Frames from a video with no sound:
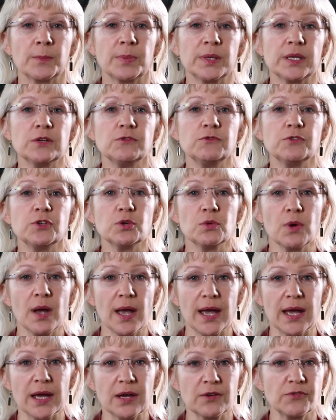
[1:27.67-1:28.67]
But if you
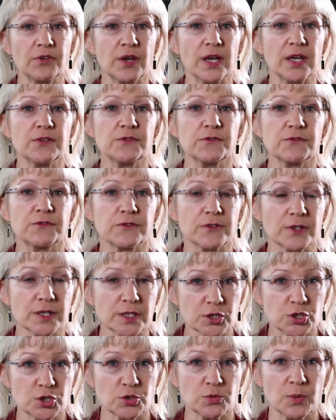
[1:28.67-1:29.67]
have a
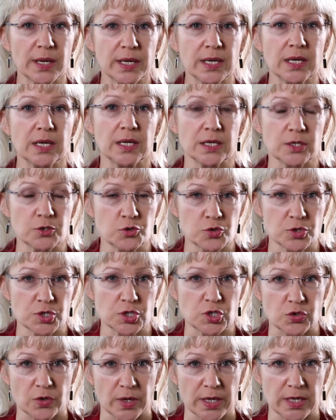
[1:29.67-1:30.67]
fluctuating
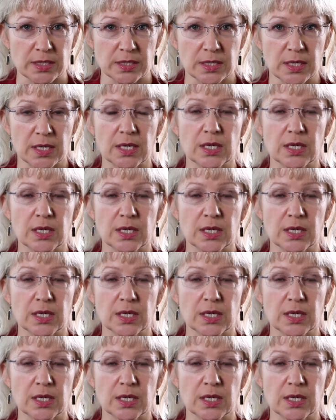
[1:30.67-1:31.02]
interest rate,